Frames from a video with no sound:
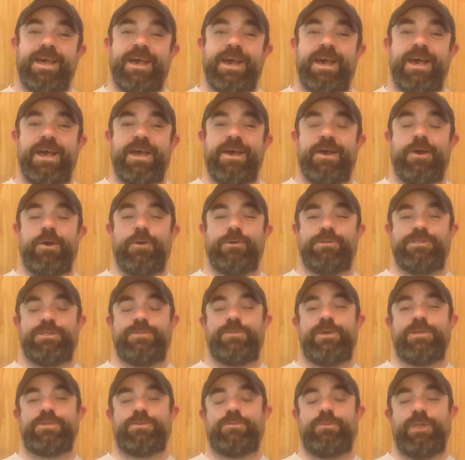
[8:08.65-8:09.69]
Holds a
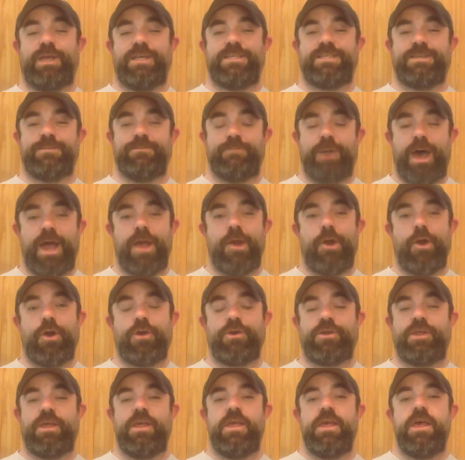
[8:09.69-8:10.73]
special place in my
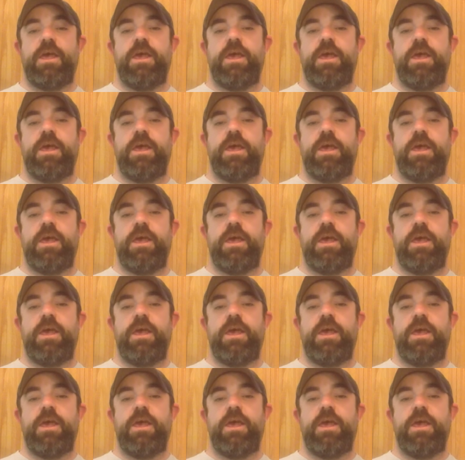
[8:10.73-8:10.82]
heart.